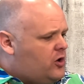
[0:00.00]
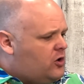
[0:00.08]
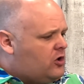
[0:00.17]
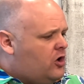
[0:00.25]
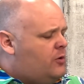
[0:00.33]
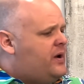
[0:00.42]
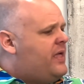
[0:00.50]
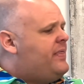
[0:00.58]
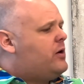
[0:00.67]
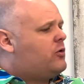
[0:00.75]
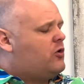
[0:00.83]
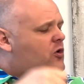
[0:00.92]
Oklahoma, and
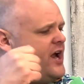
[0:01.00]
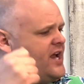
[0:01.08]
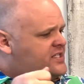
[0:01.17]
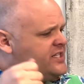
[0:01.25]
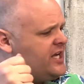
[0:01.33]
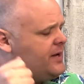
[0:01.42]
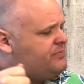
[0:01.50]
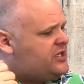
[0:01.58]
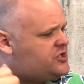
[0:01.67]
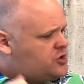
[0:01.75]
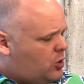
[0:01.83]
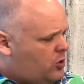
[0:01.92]
they were raising up
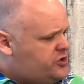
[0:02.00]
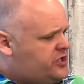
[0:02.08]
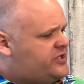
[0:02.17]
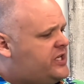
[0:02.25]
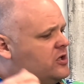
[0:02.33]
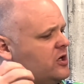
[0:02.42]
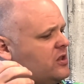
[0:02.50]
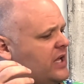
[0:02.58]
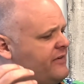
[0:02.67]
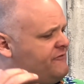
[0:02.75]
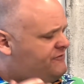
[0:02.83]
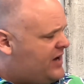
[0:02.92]
these torches that looked
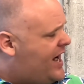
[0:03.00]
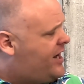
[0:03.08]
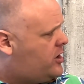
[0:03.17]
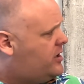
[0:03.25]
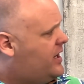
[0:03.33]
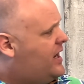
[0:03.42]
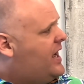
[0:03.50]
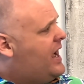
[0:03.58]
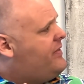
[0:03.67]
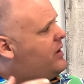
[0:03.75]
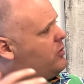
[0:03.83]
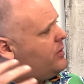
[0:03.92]
like fire,
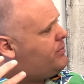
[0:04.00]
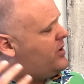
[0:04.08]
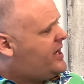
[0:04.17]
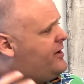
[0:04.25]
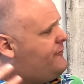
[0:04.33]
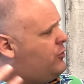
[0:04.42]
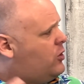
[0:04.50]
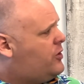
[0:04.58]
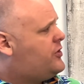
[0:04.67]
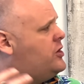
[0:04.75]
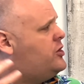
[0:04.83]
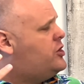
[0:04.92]
and they were bringing
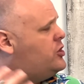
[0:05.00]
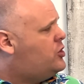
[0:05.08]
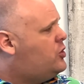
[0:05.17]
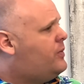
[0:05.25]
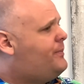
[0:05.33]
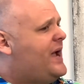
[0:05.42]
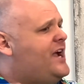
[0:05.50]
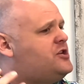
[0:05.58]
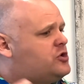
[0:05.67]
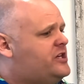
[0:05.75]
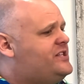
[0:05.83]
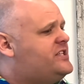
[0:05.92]
forth a new
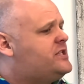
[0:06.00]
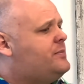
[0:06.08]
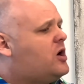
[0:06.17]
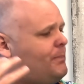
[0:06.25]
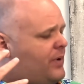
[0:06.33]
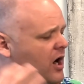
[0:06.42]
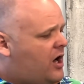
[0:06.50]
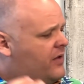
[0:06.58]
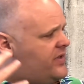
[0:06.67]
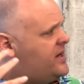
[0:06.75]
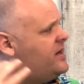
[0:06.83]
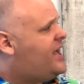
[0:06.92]
patriotism
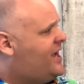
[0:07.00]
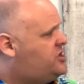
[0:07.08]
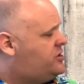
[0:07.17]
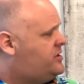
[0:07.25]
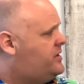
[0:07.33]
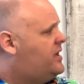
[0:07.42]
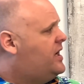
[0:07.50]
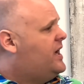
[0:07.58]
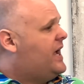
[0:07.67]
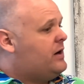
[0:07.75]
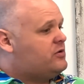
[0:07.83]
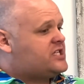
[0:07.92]
upon the nation,
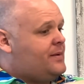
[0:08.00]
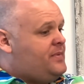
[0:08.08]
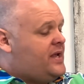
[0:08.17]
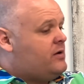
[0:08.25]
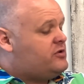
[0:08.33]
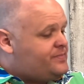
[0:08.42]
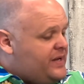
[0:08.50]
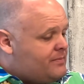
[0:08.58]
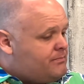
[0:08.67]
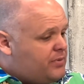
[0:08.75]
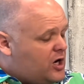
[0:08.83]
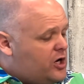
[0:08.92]
and it was
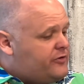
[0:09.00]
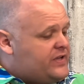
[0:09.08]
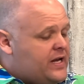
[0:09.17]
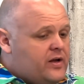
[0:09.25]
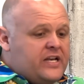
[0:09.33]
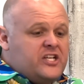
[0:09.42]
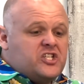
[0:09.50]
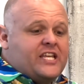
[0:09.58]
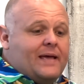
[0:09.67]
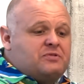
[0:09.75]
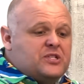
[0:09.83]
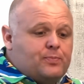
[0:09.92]
being birthed, and it just
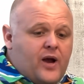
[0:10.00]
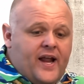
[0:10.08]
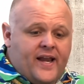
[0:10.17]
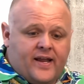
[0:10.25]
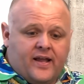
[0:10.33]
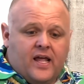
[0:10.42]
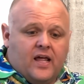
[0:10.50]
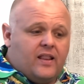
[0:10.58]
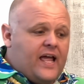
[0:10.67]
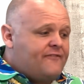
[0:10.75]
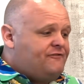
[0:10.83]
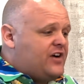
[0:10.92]
kept spreading
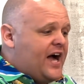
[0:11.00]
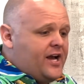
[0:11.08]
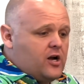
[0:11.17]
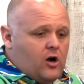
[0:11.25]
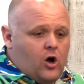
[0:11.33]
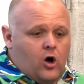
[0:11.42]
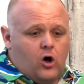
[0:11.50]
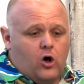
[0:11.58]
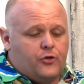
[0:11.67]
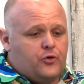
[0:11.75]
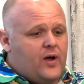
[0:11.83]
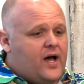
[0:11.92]
like fire
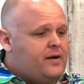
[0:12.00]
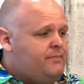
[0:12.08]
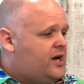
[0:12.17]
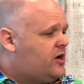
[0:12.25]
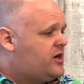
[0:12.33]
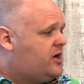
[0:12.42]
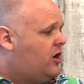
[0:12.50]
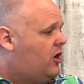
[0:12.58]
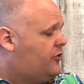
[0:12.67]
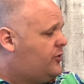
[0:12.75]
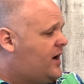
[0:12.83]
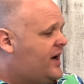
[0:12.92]
all throughout America,
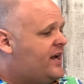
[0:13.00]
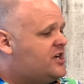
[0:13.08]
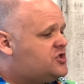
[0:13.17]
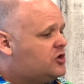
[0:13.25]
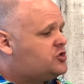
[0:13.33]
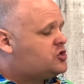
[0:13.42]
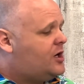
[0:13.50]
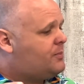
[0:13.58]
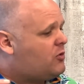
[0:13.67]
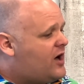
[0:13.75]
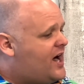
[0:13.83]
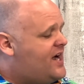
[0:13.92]
all throughout. And I saw Trump
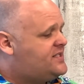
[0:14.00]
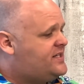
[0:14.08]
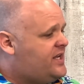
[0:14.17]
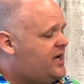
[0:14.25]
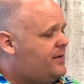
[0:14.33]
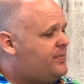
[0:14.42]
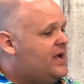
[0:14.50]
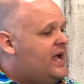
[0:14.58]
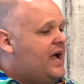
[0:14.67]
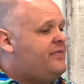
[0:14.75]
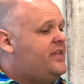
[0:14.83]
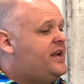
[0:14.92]
rising up,
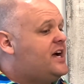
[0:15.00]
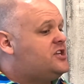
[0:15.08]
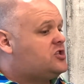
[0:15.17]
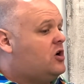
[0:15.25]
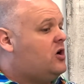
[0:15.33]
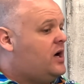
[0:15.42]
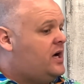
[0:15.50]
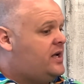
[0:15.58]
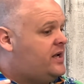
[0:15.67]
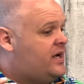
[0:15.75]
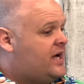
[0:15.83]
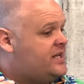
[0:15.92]
and then I saw
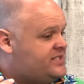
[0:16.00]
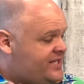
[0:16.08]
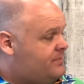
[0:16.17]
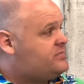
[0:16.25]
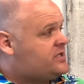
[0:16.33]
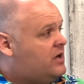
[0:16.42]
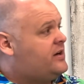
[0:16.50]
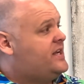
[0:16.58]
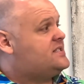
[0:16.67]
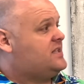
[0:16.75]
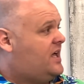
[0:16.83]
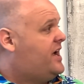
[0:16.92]
an attempt on
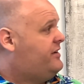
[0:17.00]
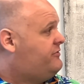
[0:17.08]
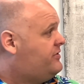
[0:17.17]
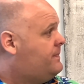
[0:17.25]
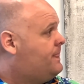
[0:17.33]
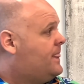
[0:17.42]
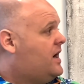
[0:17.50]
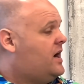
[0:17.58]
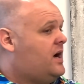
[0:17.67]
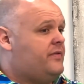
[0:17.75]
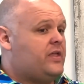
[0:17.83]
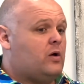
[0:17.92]
his life.
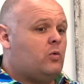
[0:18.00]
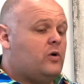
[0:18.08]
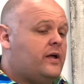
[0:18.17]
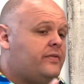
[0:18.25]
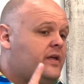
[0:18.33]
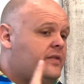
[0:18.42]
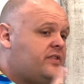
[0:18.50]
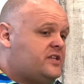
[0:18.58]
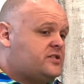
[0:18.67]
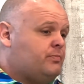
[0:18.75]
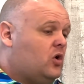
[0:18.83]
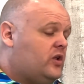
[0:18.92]

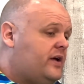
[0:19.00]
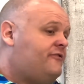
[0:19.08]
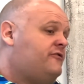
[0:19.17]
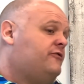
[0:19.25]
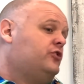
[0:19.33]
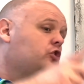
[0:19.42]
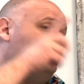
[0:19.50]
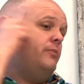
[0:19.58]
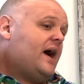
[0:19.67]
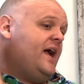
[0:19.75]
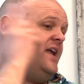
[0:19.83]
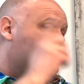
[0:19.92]
This bullet flew
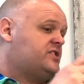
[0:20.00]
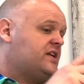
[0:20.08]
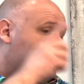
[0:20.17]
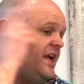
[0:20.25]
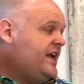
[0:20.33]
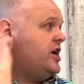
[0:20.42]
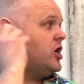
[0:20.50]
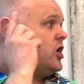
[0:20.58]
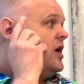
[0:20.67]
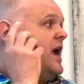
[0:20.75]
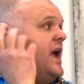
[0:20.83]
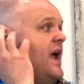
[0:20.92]
by his
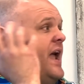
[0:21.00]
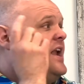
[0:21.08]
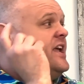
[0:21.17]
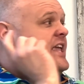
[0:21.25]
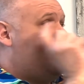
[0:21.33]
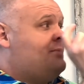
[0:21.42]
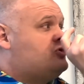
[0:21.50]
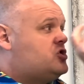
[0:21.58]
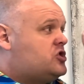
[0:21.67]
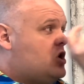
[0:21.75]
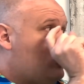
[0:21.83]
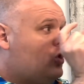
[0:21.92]
ear, and it came
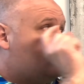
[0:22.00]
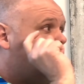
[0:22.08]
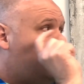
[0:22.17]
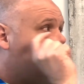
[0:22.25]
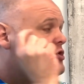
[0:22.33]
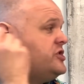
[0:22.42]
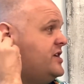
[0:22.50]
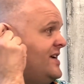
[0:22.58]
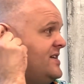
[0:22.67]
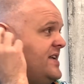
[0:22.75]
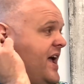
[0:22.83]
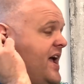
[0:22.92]
so close to
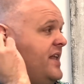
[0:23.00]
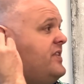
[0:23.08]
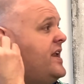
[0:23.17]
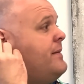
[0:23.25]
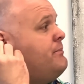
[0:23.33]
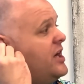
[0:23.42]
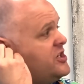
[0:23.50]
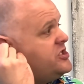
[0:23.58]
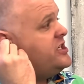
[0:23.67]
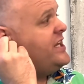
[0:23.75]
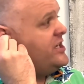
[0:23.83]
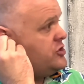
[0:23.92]
his head that it
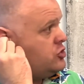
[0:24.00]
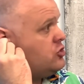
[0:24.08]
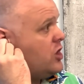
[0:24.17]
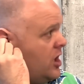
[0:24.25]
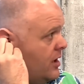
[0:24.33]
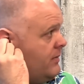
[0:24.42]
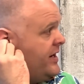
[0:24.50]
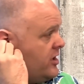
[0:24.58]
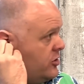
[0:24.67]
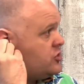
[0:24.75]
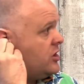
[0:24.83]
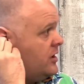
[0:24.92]
busted his
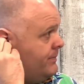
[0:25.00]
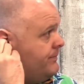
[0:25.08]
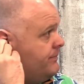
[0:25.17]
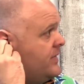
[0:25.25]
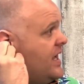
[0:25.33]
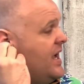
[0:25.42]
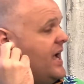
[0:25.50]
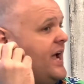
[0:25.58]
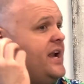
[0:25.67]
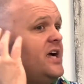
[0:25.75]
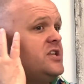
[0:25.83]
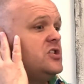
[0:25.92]
eardrum.
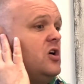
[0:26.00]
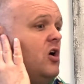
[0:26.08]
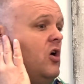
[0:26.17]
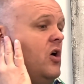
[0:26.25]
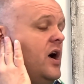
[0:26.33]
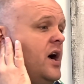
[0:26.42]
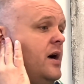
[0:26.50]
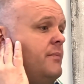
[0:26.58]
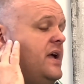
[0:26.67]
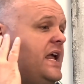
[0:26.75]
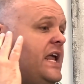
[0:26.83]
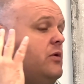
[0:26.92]
And I
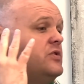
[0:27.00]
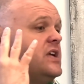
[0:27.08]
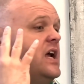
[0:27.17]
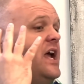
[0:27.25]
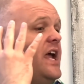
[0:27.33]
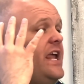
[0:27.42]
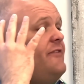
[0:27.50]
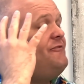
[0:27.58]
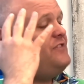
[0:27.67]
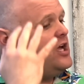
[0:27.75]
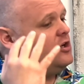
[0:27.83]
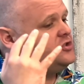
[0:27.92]
saw he
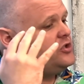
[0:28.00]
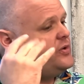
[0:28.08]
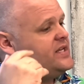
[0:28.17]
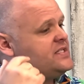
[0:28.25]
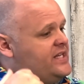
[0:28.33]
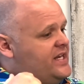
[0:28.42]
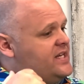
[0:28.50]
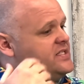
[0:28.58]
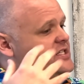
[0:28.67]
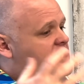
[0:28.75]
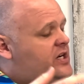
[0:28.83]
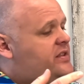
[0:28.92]
fell to his knees
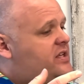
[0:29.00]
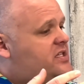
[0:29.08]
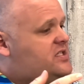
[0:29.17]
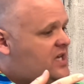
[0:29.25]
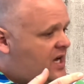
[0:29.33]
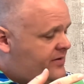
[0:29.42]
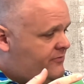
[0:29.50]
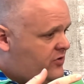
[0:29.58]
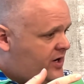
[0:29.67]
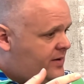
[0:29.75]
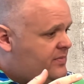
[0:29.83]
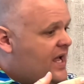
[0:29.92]
during this time
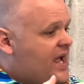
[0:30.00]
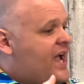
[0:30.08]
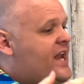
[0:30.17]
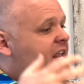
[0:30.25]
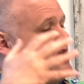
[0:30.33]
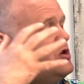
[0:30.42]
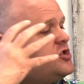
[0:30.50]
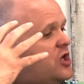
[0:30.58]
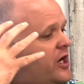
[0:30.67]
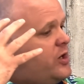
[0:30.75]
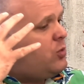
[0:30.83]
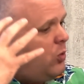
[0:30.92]
frame, and he
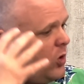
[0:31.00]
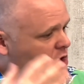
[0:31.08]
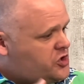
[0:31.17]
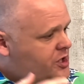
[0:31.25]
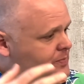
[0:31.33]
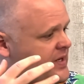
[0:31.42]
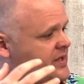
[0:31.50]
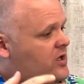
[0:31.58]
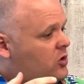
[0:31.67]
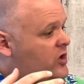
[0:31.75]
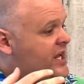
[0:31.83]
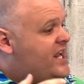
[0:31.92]
started worshiping
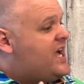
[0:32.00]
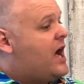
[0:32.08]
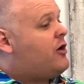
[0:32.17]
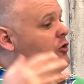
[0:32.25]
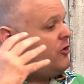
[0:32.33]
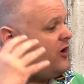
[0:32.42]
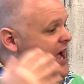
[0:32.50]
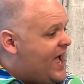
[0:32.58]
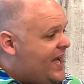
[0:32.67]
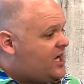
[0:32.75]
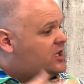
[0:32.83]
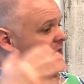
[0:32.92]
the Lord. He got
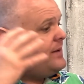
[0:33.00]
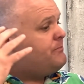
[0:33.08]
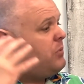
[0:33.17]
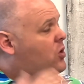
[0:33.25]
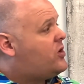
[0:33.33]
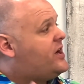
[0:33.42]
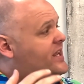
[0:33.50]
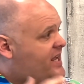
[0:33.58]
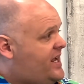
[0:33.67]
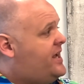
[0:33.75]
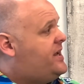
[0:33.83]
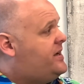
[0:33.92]
radically born
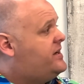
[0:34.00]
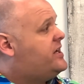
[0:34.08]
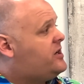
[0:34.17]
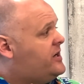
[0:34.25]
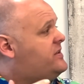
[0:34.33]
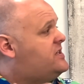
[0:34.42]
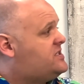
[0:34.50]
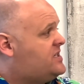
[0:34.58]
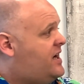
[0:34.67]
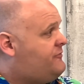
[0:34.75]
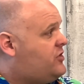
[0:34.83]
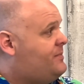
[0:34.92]
again during this
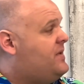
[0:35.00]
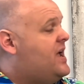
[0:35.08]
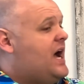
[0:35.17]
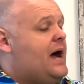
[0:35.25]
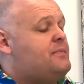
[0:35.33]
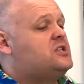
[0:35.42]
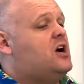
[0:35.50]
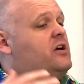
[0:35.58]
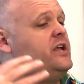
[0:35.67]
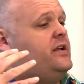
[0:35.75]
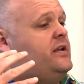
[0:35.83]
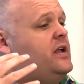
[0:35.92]
time frame. I'm
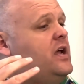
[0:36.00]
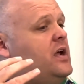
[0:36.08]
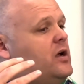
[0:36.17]
talking.